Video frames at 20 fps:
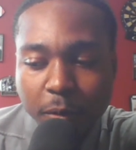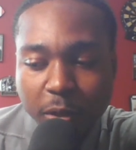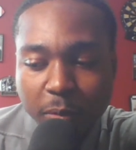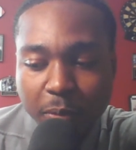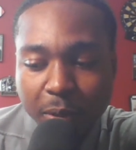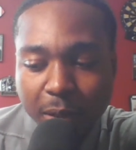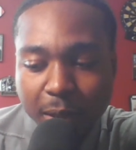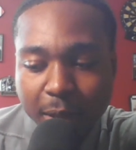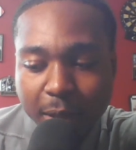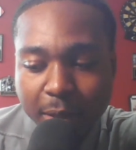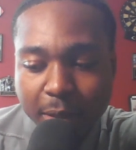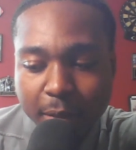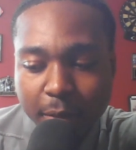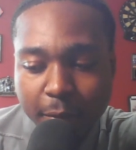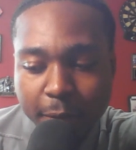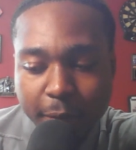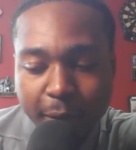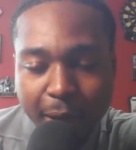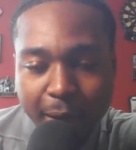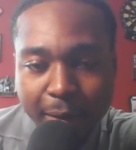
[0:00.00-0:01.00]
just because of
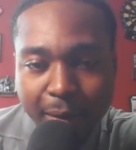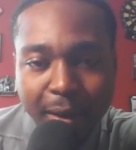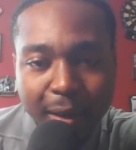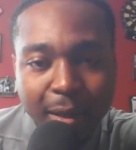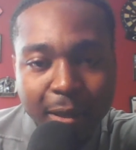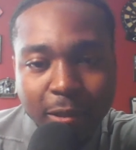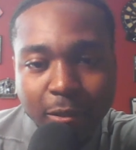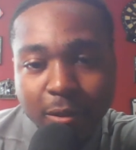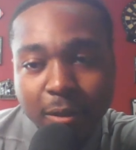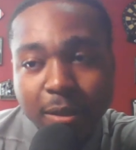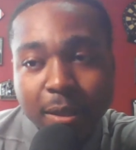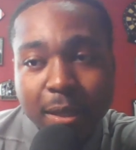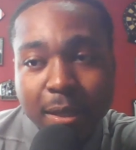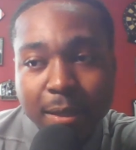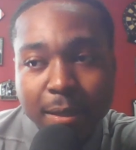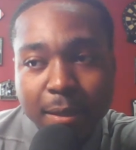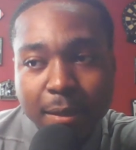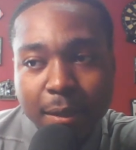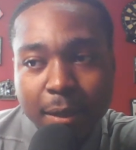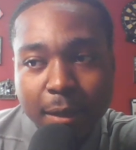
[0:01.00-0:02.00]
the fact that he just
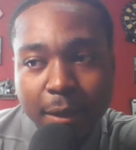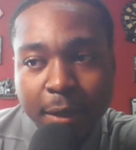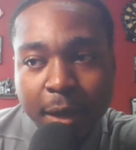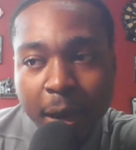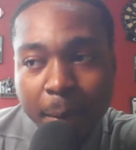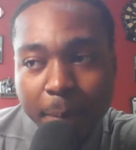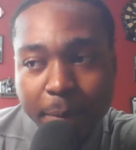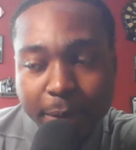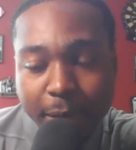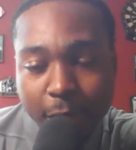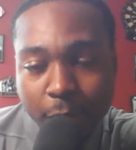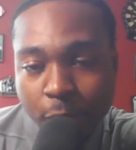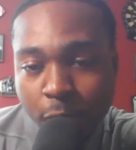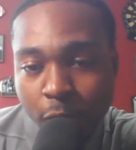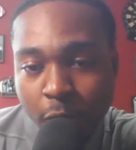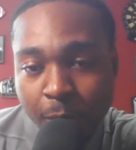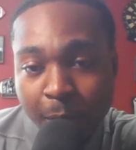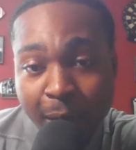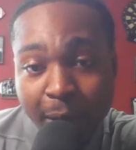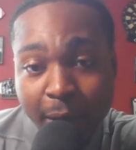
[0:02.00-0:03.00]
isn't a competent
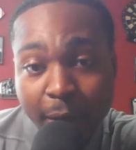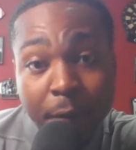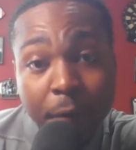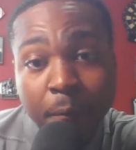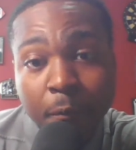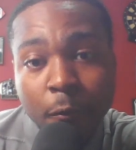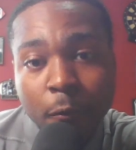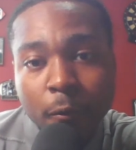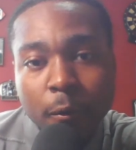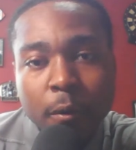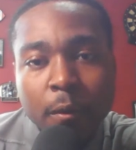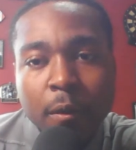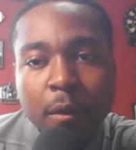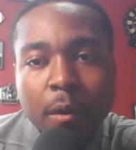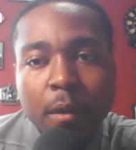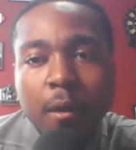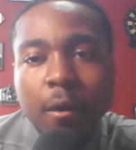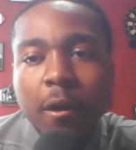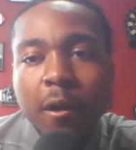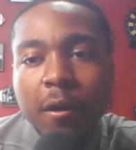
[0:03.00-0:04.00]
quarterback anymore.
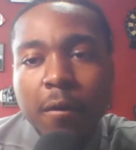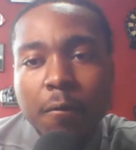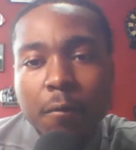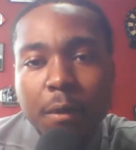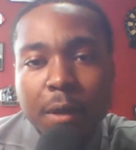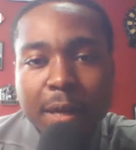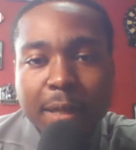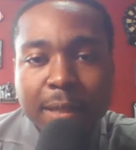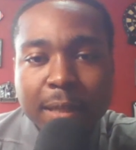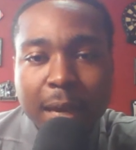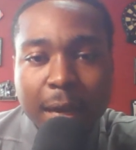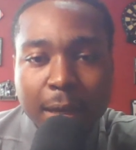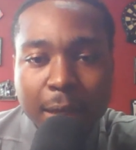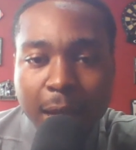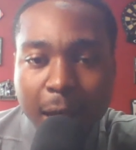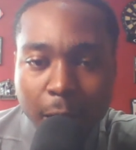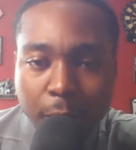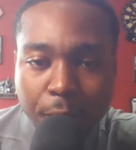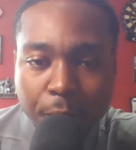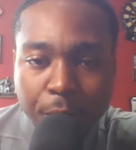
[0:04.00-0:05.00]
And that's not a
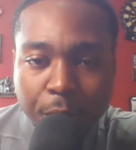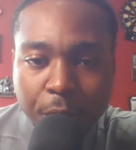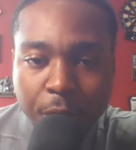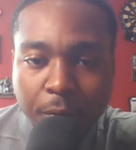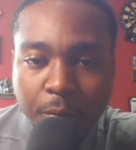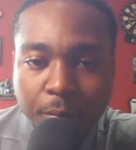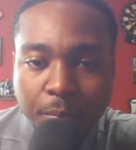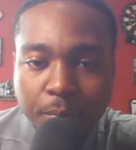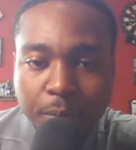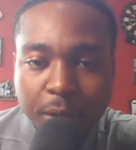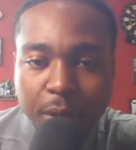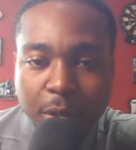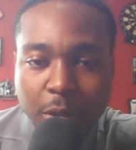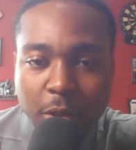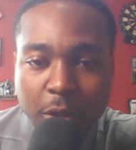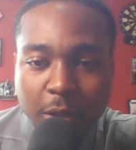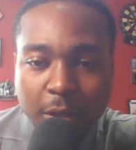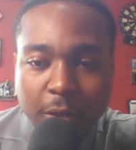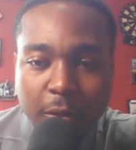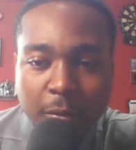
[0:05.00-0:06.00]
knock on him, but
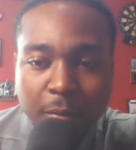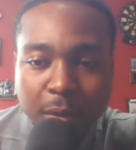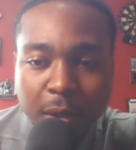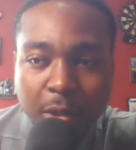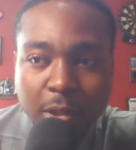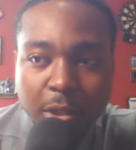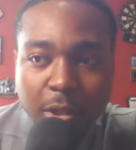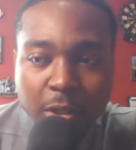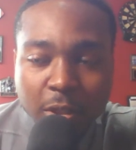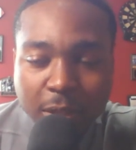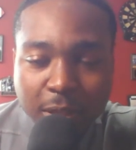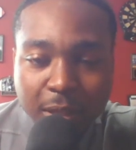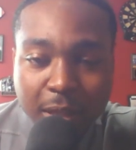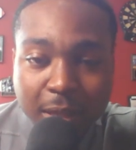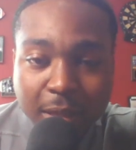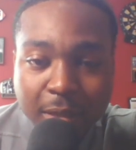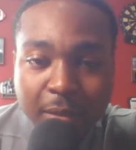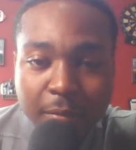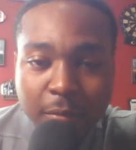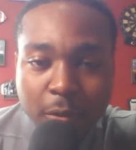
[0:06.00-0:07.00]
just so much. He just
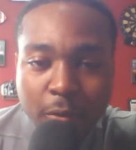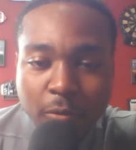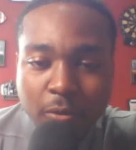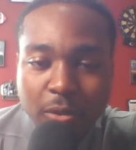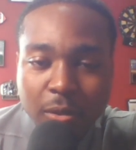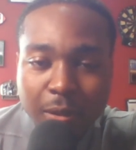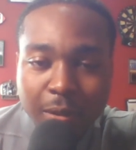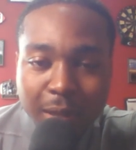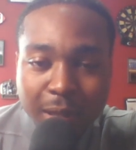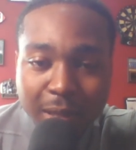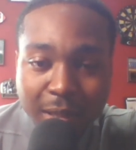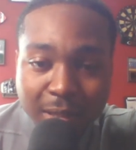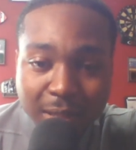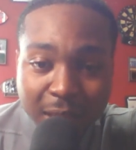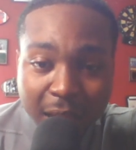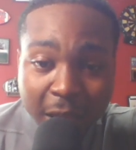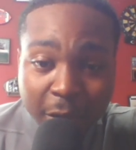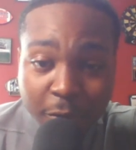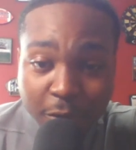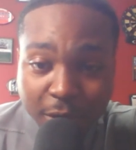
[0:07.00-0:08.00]
isn't due to the league
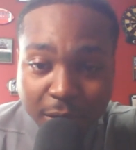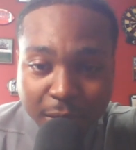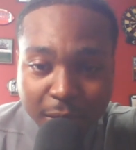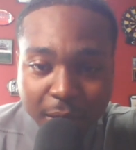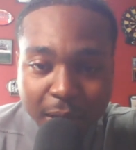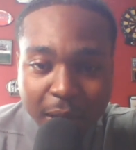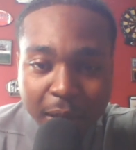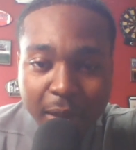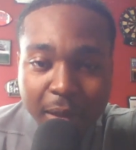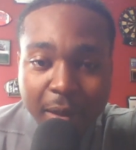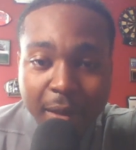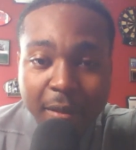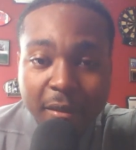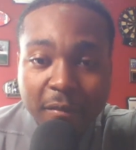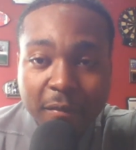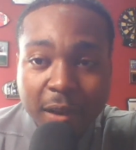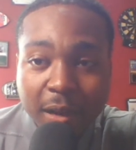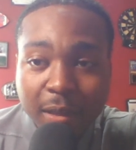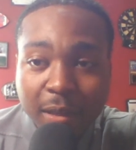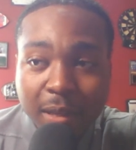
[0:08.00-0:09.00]
standards today and
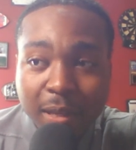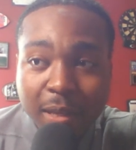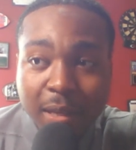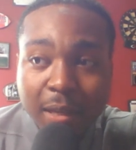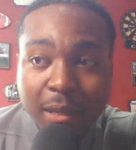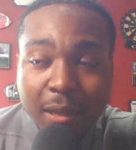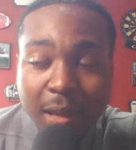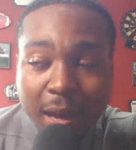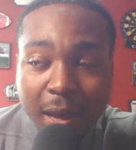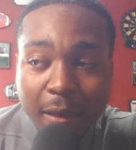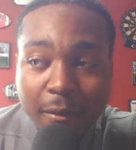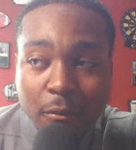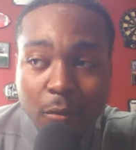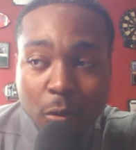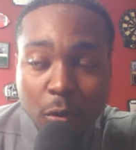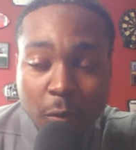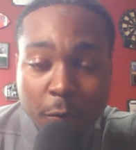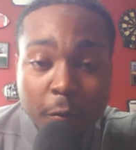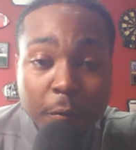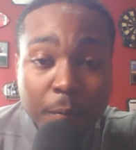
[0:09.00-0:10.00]
the fact that he cannot
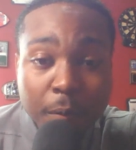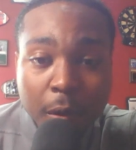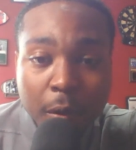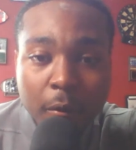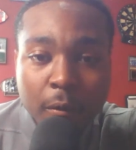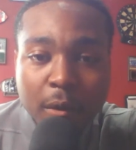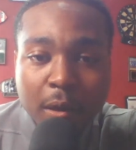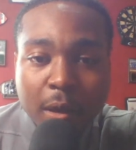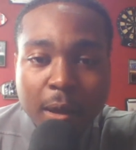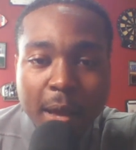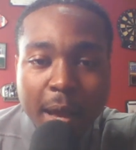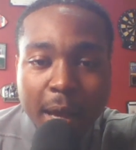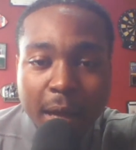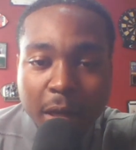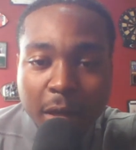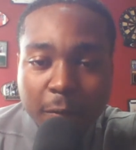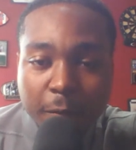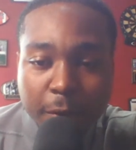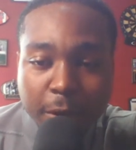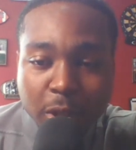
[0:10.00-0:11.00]
throw the football at
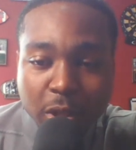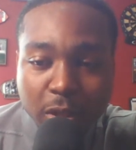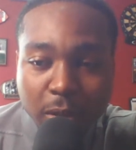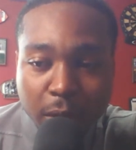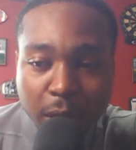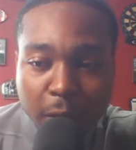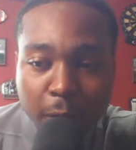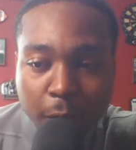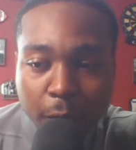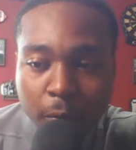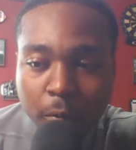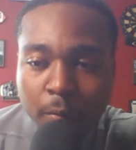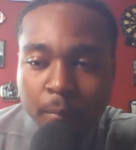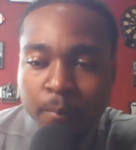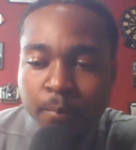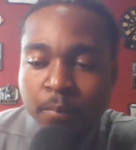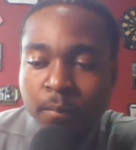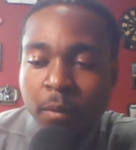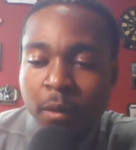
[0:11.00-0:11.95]
an efficient level.